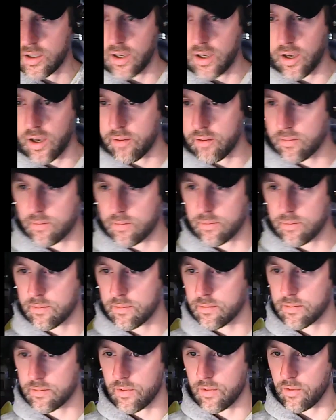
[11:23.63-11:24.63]
Yeah.
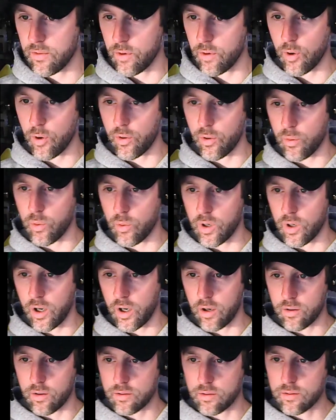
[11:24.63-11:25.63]
Throw the wood
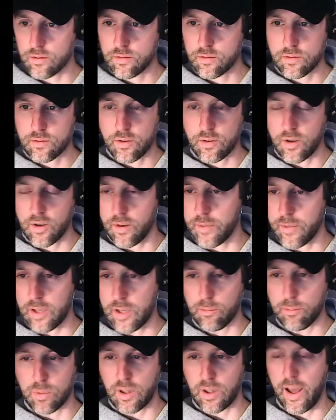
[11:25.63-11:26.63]
out. I
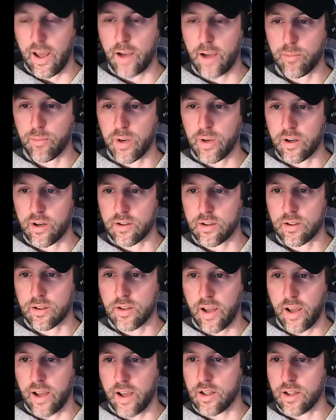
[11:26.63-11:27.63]
mean, Blackbeard,
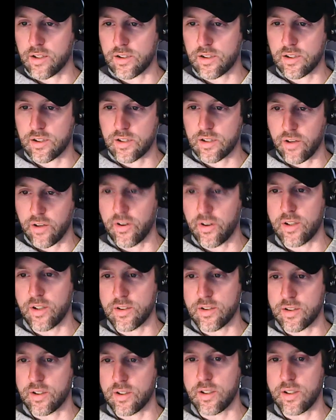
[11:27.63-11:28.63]
Alex,
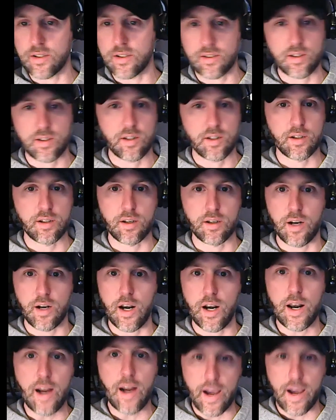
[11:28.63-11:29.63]
seriously is a
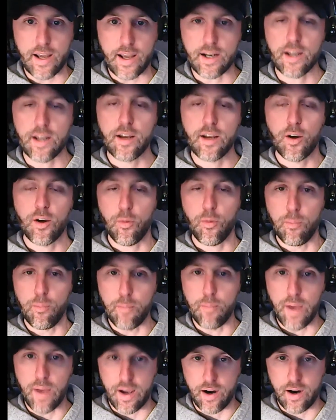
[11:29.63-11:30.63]

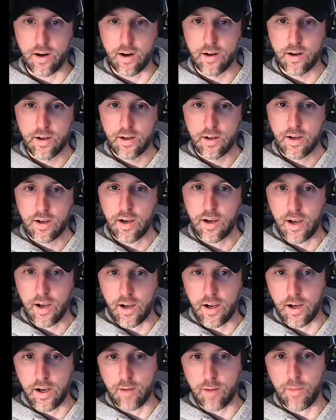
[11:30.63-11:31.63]
nightmare.
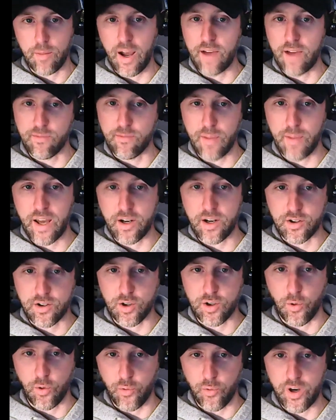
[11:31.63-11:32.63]
I've managed
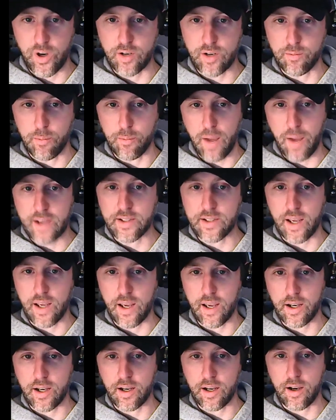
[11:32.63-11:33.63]
to rid my
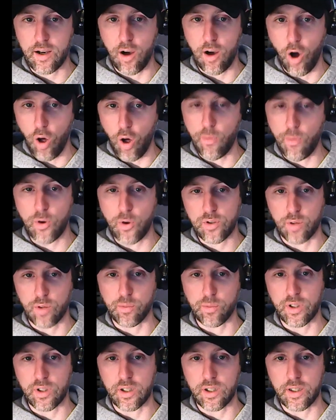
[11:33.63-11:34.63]
tank almost
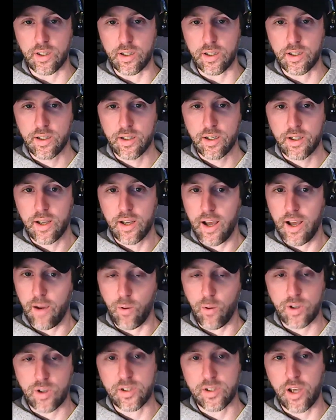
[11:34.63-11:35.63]
completely. I
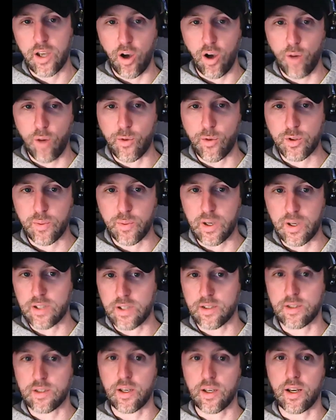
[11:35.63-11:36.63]
want to say almost because
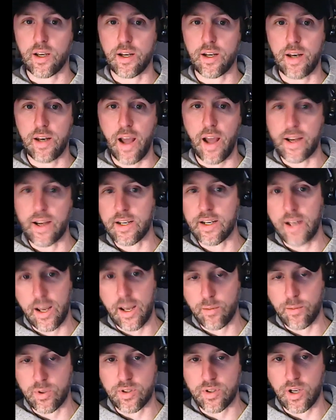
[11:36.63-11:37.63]
it's like
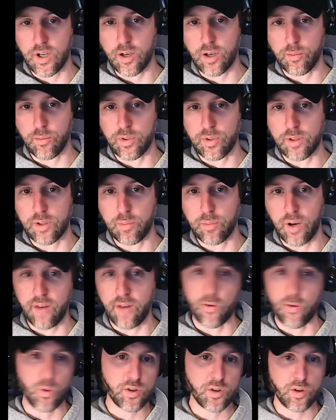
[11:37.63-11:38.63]
99% complete, but
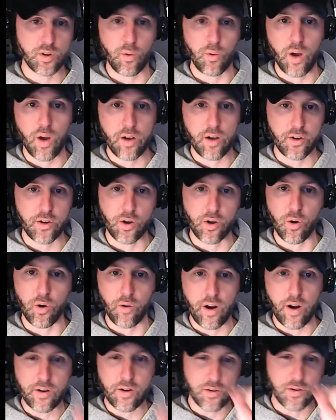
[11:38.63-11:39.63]
every once in a while you go
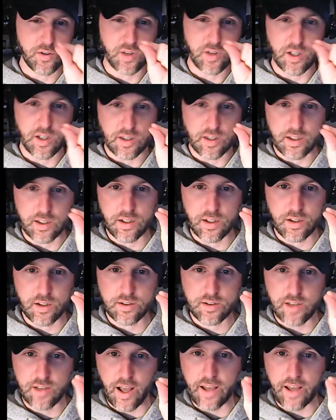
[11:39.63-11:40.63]
around, you see a little
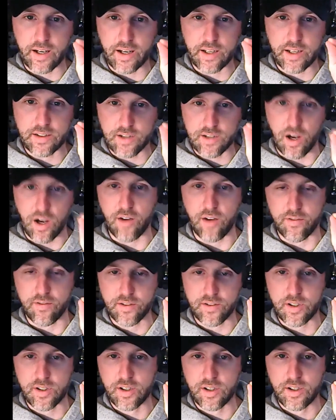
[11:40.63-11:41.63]
tiny
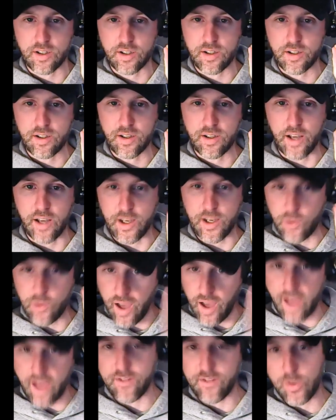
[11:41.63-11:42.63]
tuft, and you
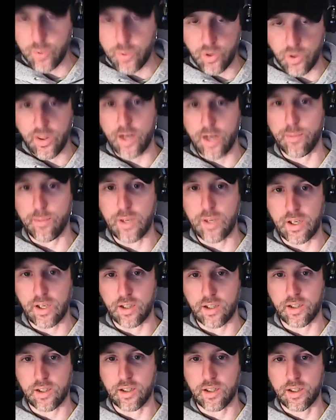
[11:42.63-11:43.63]
have to pull that
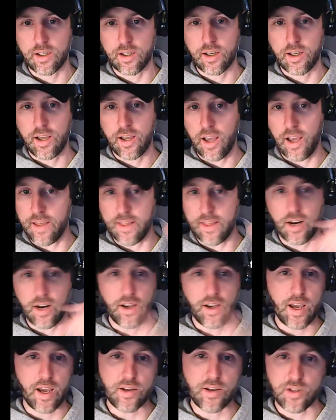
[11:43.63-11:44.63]
immediately. And then
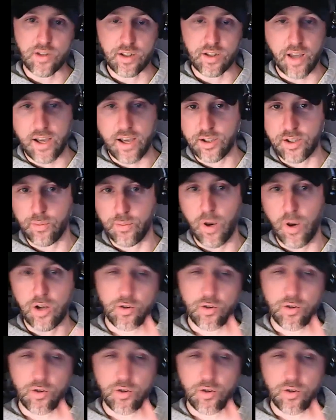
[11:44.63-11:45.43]
occasionally I spot